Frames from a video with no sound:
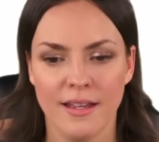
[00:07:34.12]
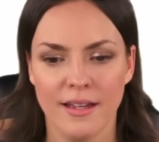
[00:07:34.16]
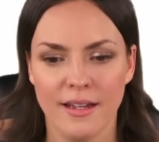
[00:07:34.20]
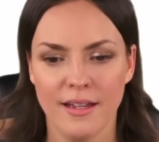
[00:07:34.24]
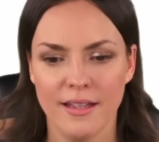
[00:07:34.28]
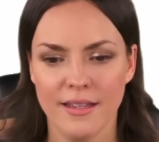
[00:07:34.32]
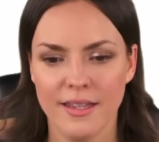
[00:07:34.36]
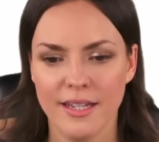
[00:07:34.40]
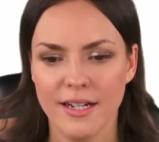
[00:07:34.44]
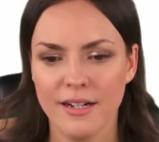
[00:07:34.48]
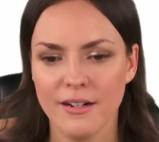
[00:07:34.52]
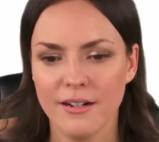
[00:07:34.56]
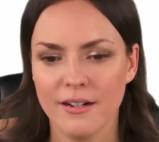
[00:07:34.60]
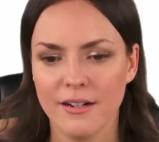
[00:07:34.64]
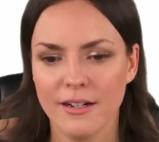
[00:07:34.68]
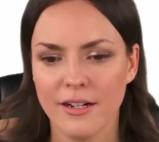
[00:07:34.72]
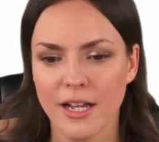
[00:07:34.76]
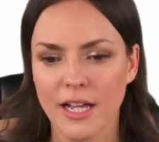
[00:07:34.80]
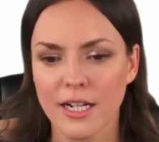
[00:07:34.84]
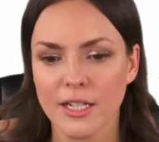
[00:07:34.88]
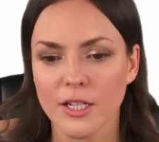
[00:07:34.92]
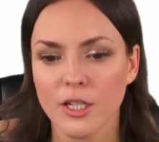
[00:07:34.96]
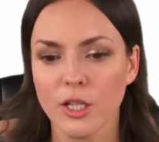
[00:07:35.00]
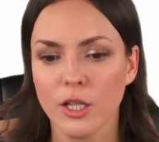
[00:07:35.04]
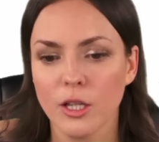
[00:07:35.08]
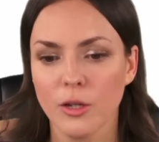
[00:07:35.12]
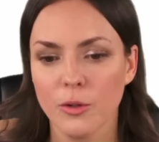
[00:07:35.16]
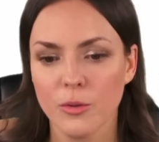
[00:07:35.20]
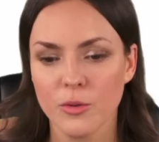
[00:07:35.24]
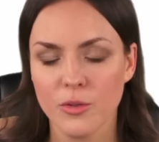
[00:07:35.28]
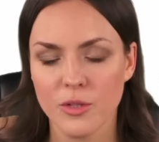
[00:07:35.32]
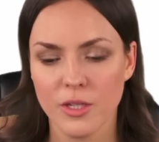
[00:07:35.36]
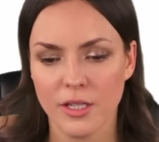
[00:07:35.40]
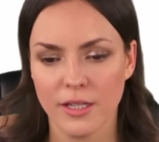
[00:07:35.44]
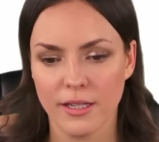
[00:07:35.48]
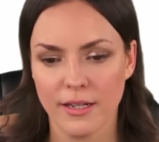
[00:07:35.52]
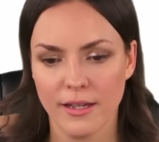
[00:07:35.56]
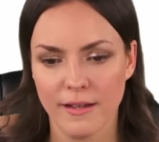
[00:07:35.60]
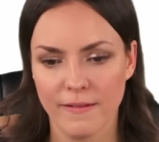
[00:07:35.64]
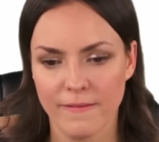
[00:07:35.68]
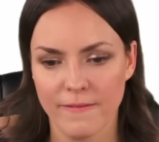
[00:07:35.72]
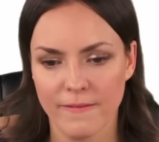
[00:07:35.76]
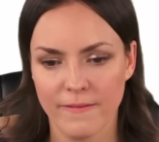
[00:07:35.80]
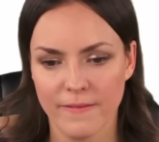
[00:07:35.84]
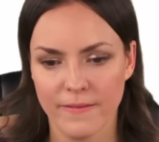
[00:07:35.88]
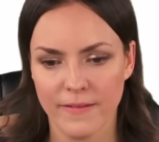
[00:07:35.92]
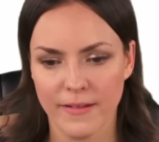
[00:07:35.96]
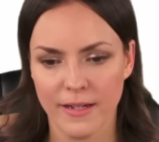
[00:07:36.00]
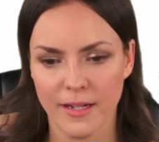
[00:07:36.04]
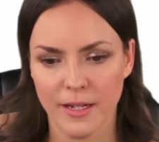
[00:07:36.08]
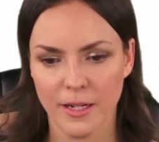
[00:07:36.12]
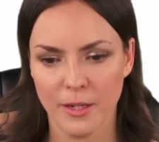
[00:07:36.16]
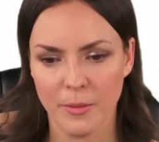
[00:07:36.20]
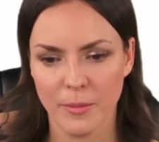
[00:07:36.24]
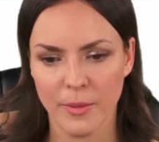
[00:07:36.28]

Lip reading: They are not close enough,